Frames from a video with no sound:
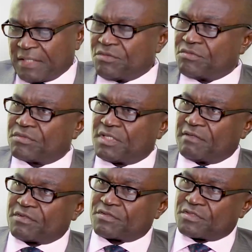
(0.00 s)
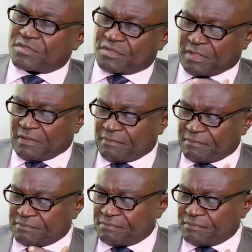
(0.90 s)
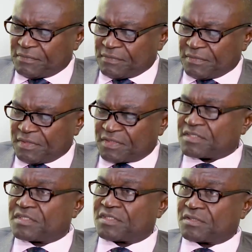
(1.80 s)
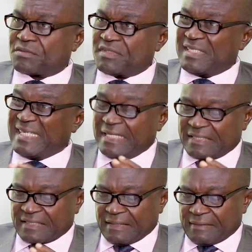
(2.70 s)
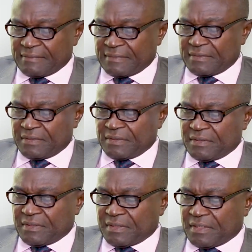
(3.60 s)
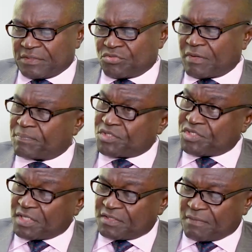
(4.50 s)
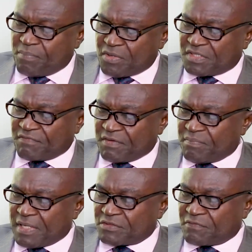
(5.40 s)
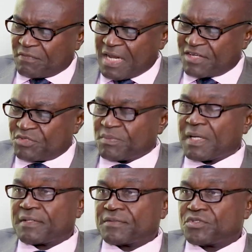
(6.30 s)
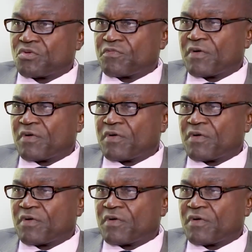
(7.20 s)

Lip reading: Can you give us statistical data to appreciate the positive impact of Lashma so